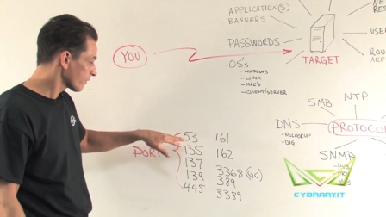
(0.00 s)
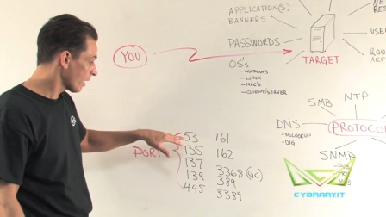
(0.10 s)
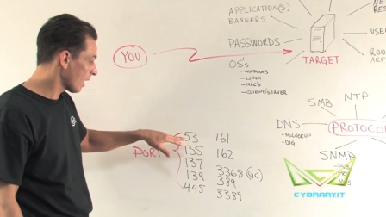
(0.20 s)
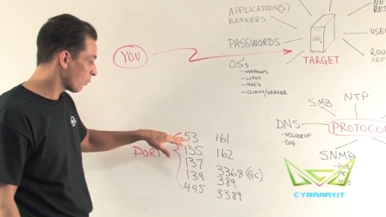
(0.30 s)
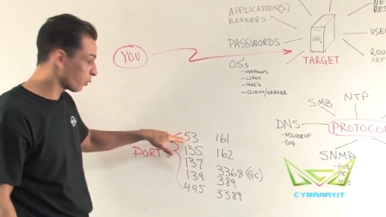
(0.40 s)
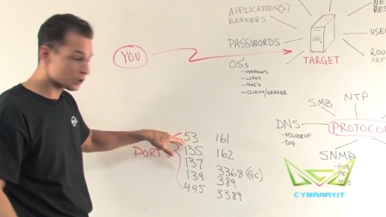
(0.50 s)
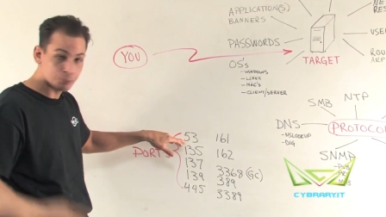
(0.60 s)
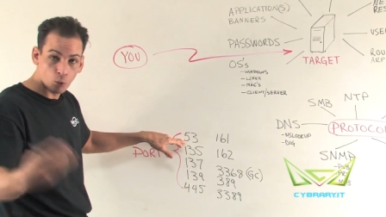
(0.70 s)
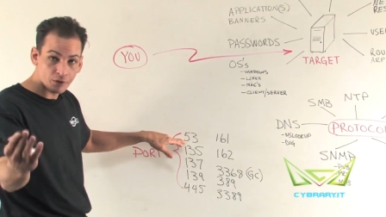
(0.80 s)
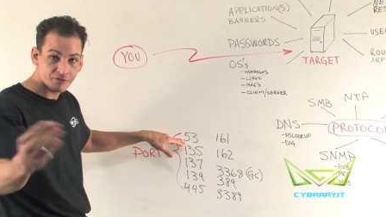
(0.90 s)
What is
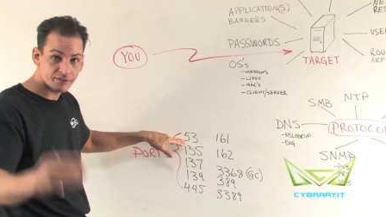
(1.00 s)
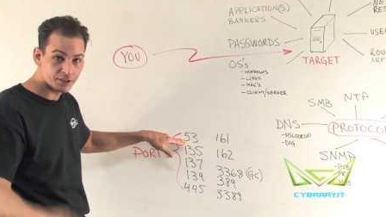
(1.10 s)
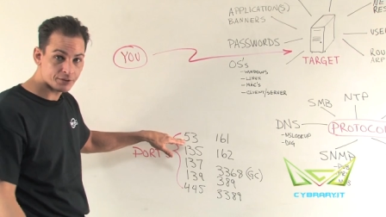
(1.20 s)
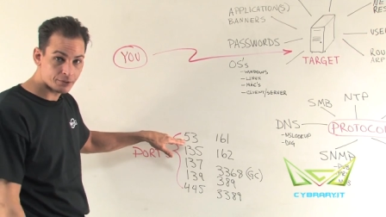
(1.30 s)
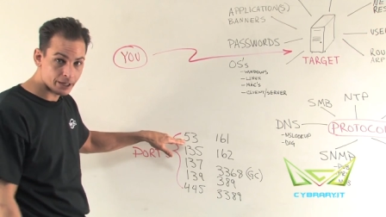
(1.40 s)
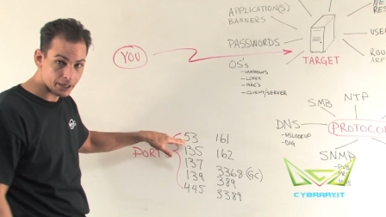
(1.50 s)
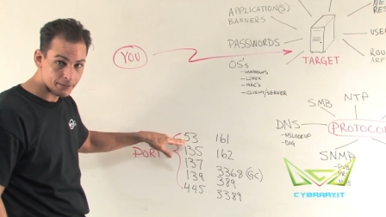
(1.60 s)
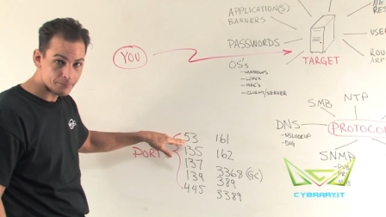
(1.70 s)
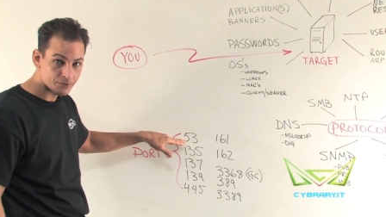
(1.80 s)
port 53?